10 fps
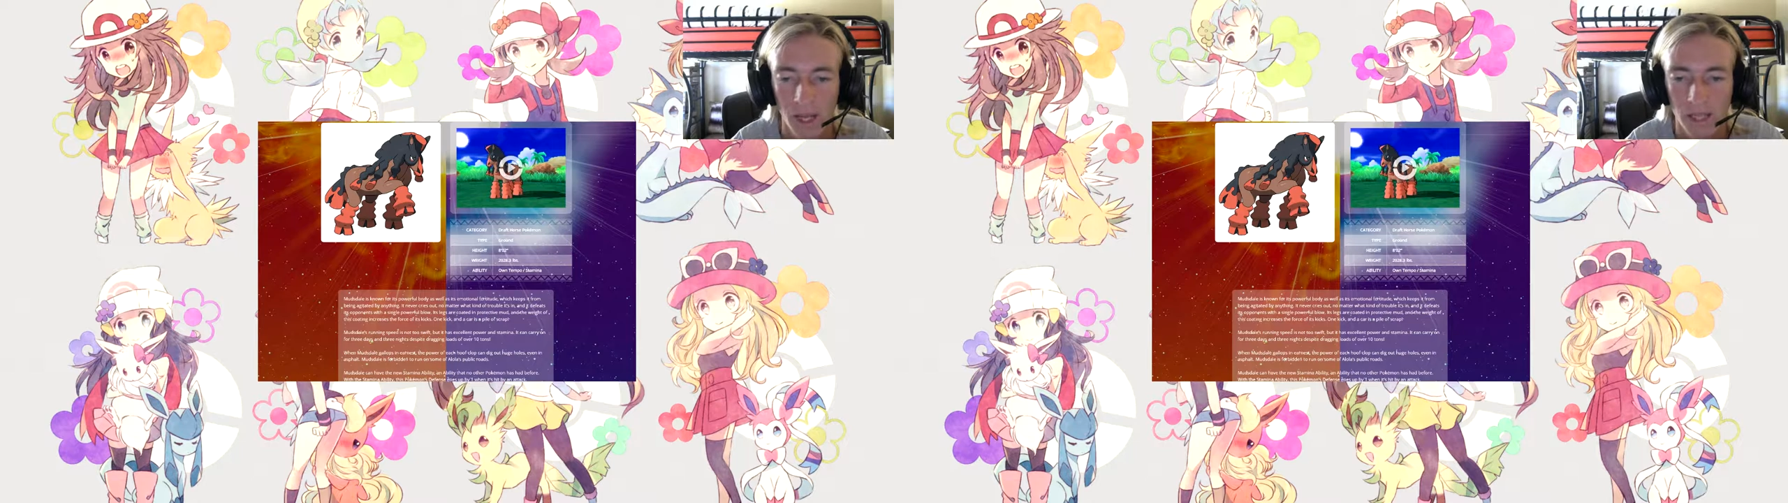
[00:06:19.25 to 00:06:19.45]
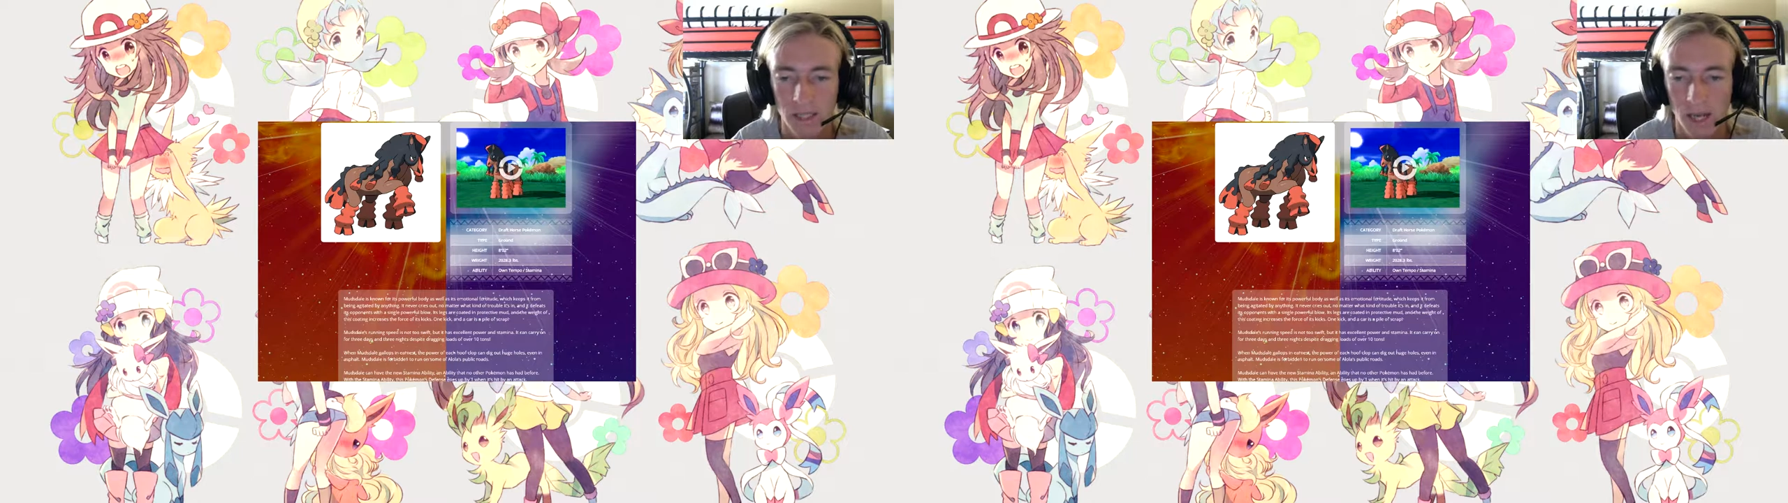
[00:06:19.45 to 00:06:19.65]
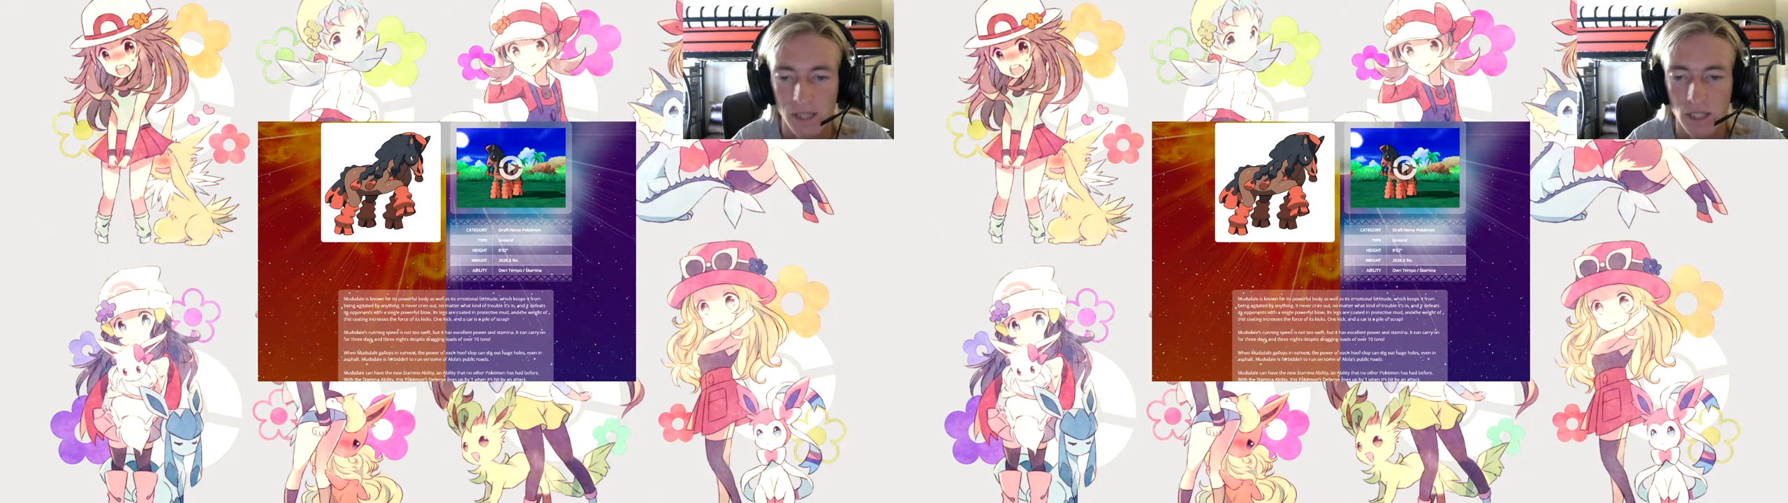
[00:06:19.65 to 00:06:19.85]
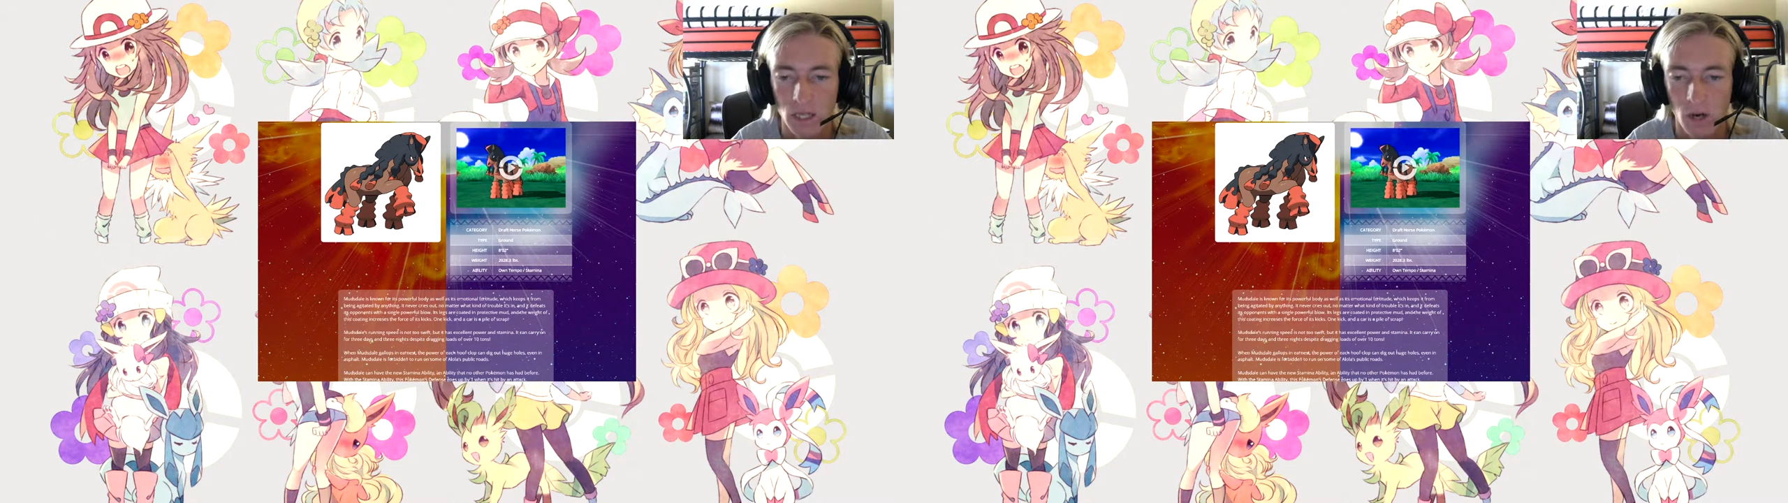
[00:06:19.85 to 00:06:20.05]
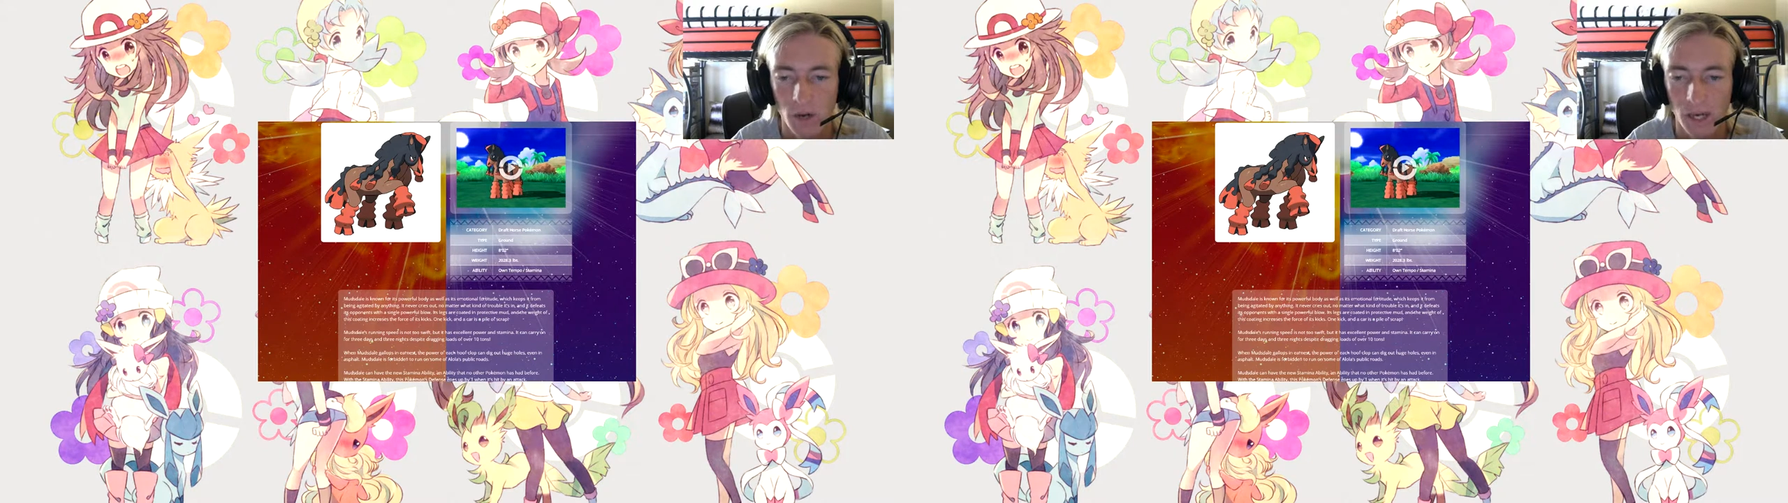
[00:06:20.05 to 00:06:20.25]
Its legs are
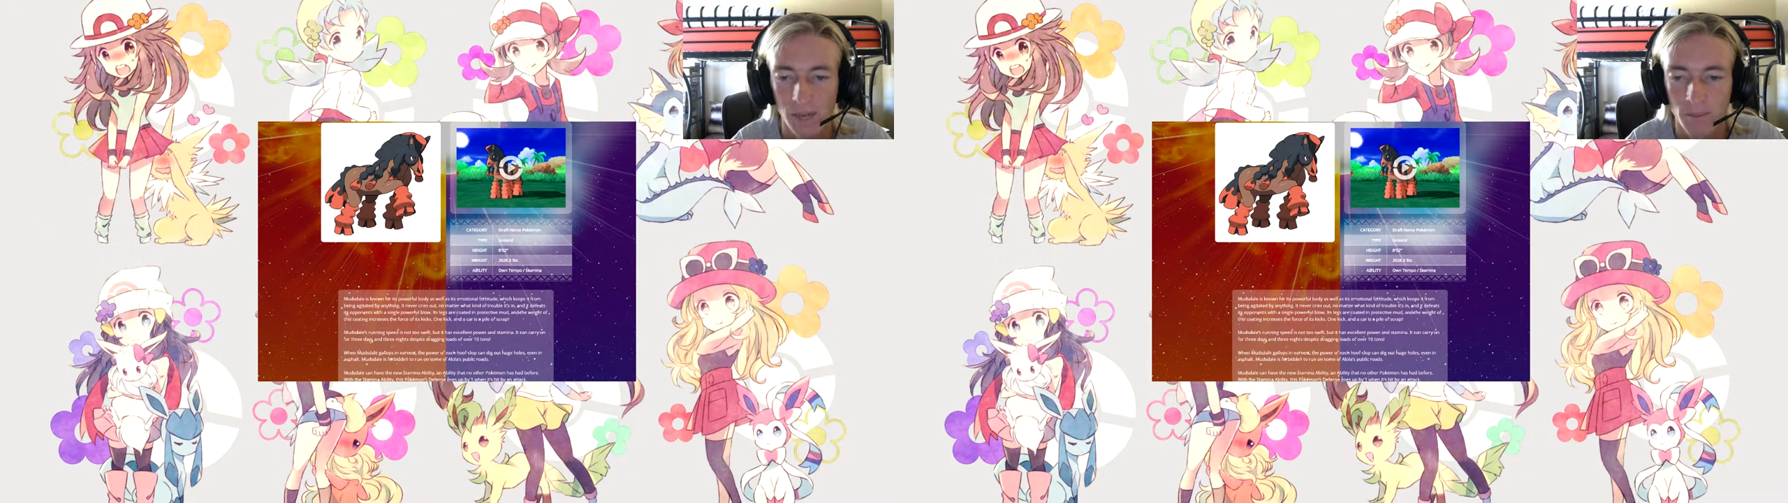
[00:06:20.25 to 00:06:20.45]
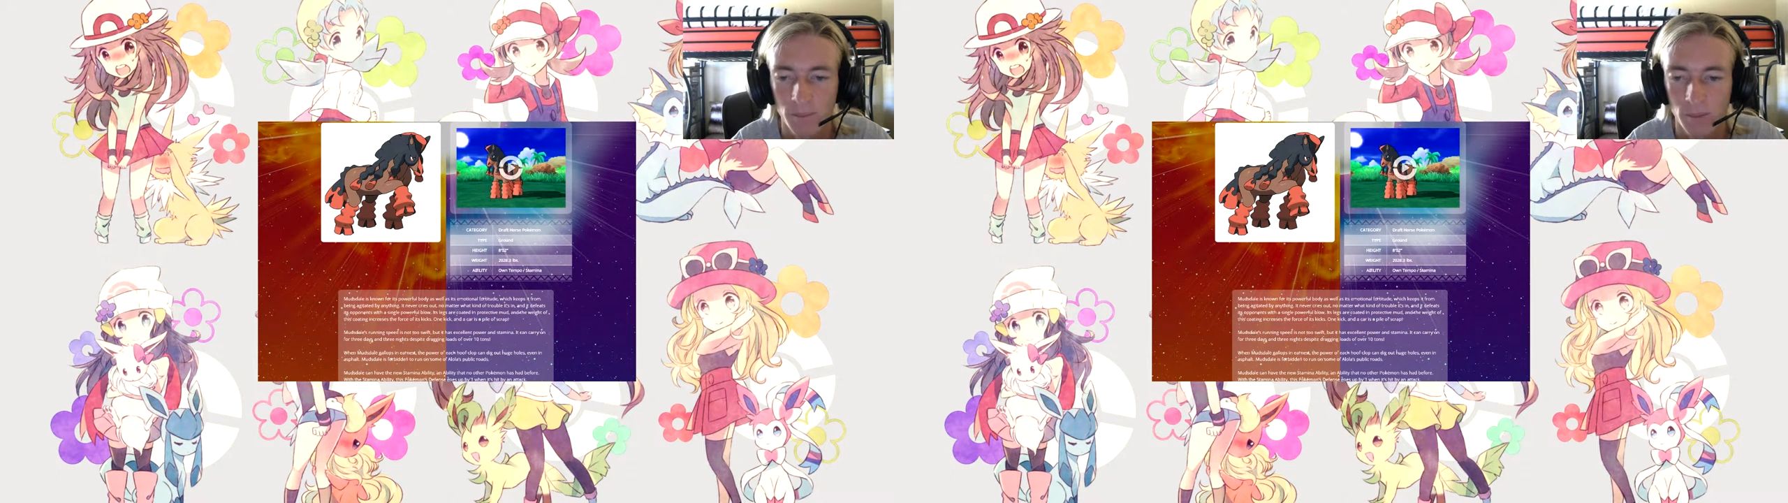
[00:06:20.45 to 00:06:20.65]
coated in